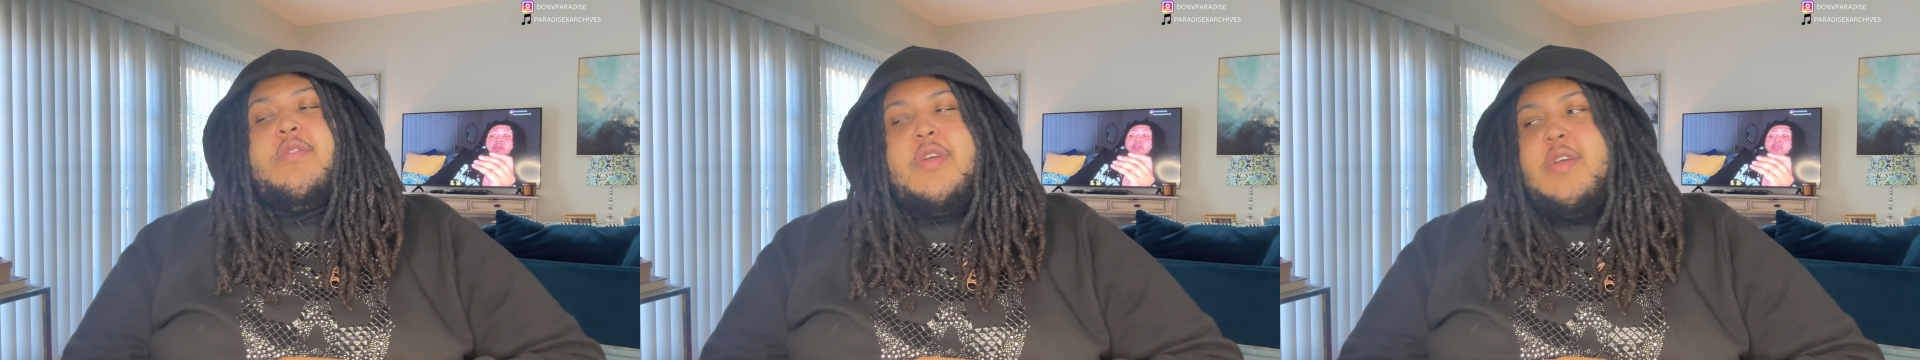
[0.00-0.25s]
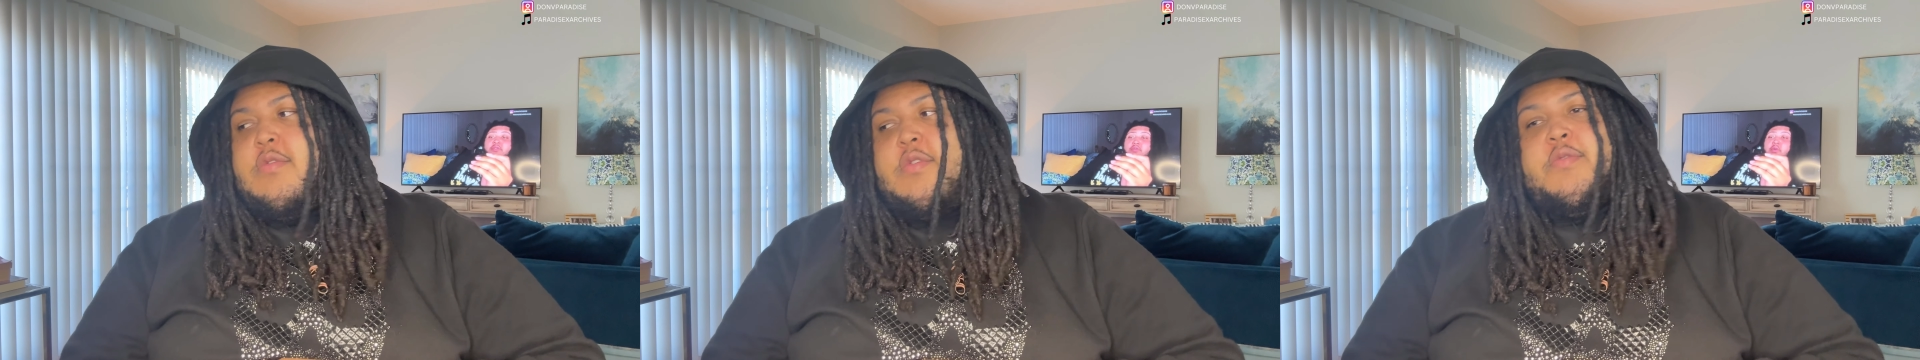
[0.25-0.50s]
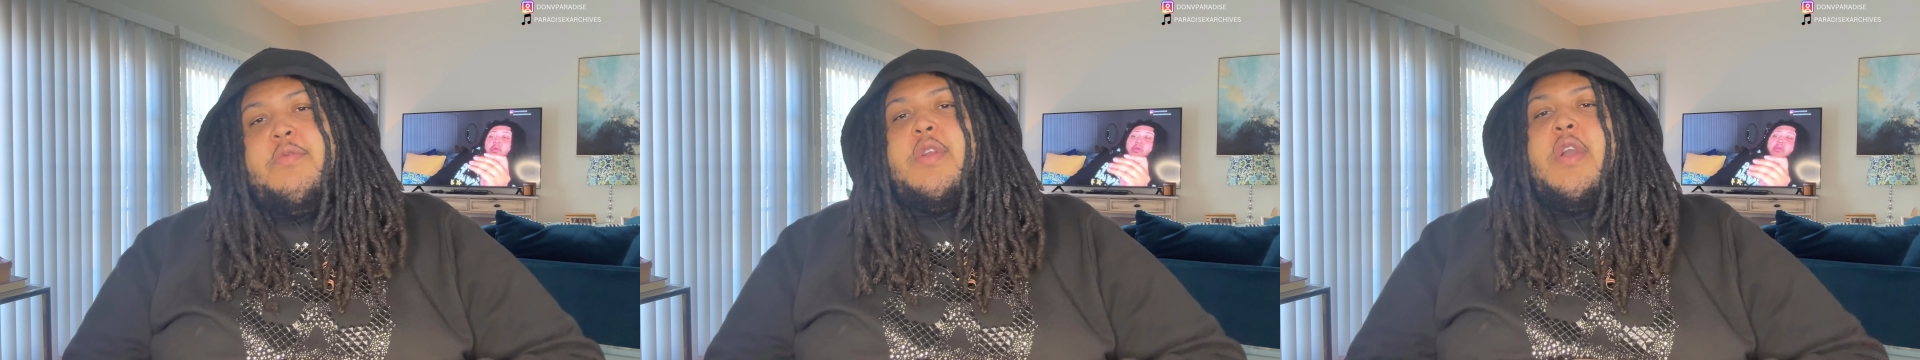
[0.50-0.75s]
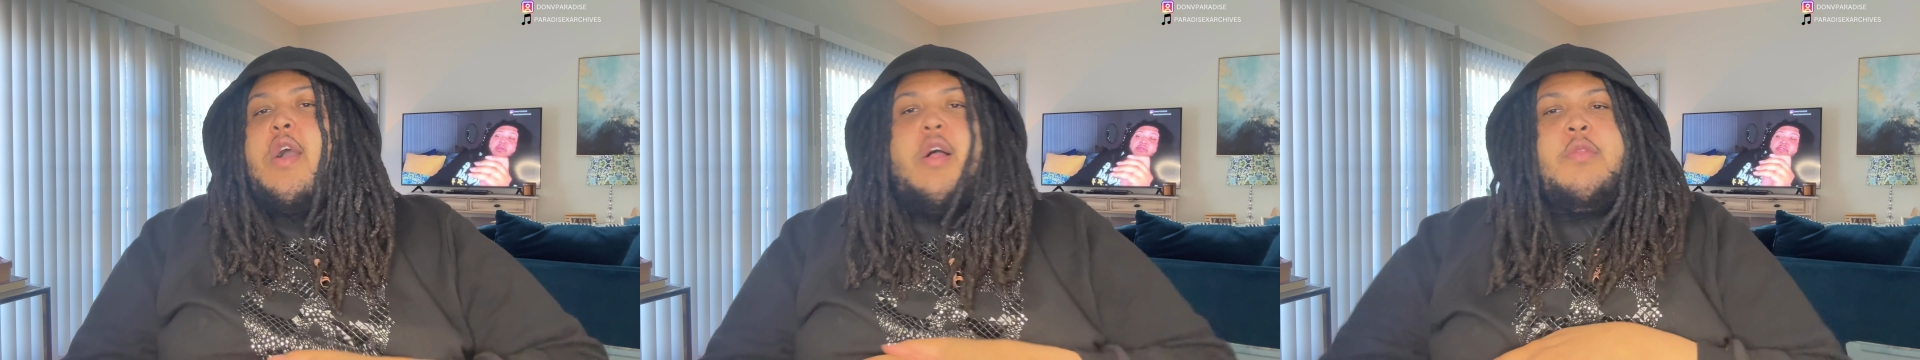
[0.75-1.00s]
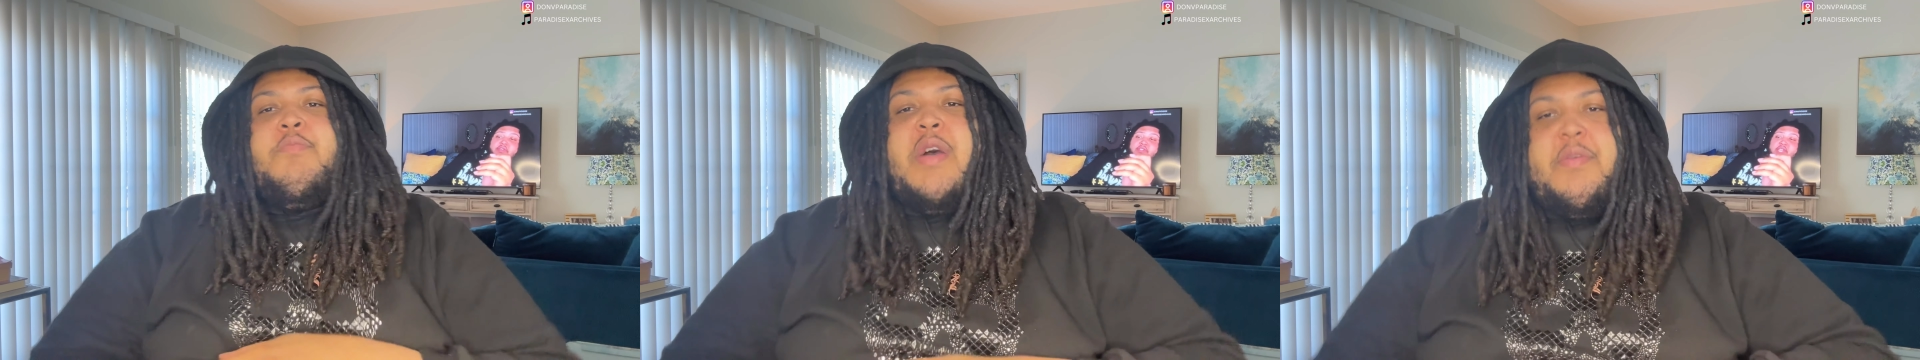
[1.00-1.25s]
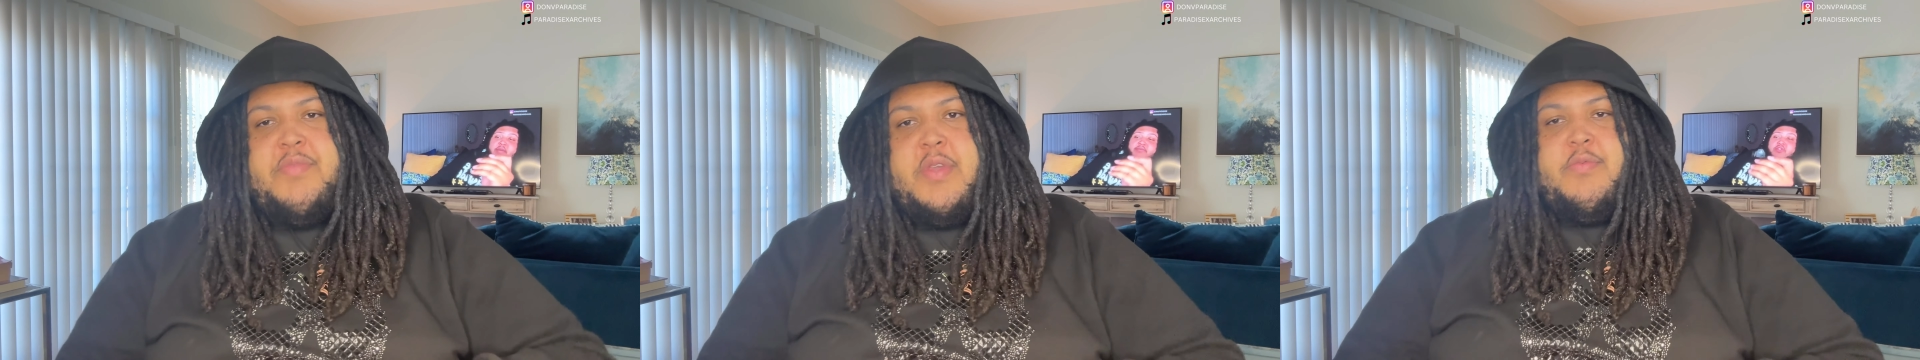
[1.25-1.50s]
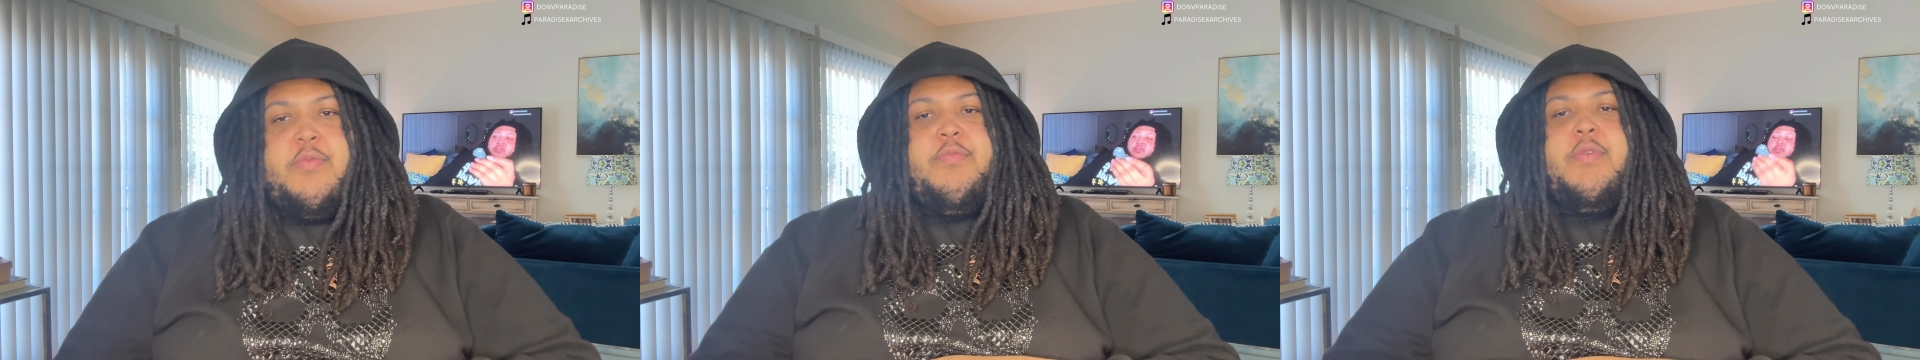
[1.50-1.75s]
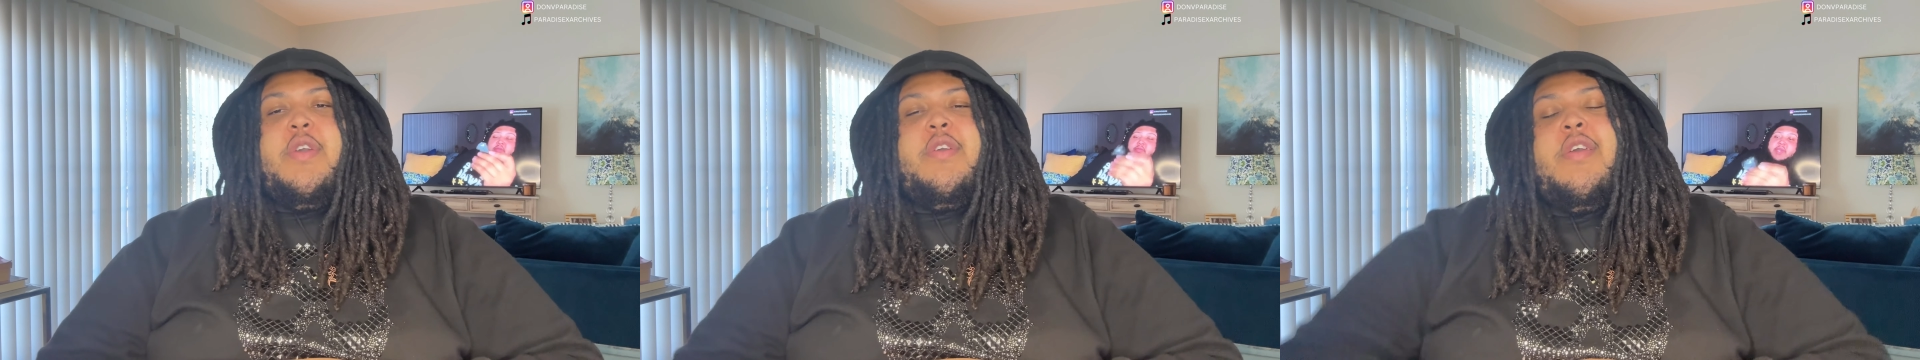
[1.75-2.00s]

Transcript: I don't even want to call it my people, but